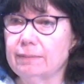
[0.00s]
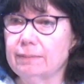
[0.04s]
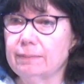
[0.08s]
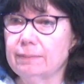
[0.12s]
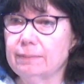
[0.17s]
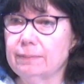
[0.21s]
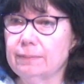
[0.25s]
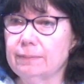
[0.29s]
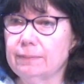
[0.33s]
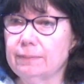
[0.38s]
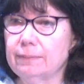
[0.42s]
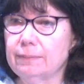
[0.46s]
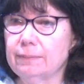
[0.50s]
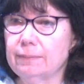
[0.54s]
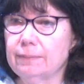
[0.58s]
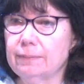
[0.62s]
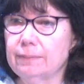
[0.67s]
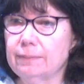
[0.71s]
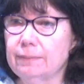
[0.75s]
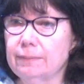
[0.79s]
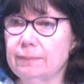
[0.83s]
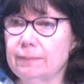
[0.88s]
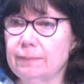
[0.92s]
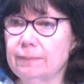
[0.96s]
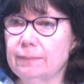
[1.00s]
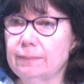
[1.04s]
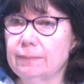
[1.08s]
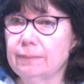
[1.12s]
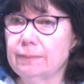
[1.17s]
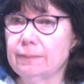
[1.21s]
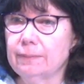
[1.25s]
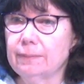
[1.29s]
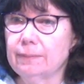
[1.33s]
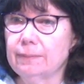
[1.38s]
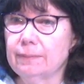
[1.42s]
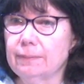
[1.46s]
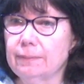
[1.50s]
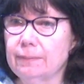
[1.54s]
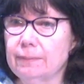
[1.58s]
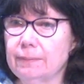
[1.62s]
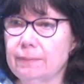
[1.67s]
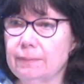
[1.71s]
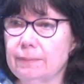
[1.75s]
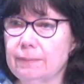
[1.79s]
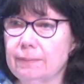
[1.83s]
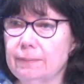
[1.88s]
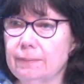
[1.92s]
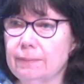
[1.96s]

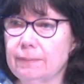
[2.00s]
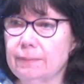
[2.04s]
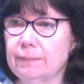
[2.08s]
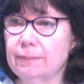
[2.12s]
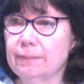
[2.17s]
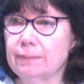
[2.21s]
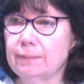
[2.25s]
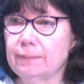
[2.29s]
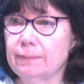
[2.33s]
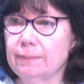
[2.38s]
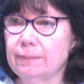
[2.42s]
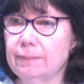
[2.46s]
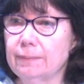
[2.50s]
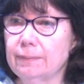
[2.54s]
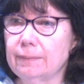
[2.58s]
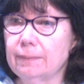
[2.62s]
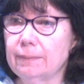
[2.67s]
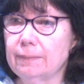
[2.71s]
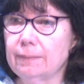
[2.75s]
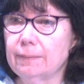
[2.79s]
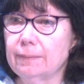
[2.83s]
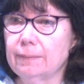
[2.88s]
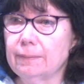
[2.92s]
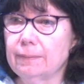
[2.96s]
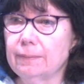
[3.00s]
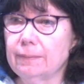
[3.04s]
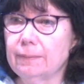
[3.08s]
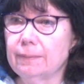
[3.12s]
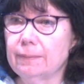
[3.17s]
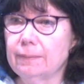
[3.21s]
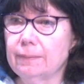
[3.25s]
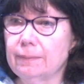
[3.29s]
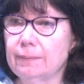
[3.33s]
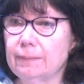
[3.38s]
Nothing is said.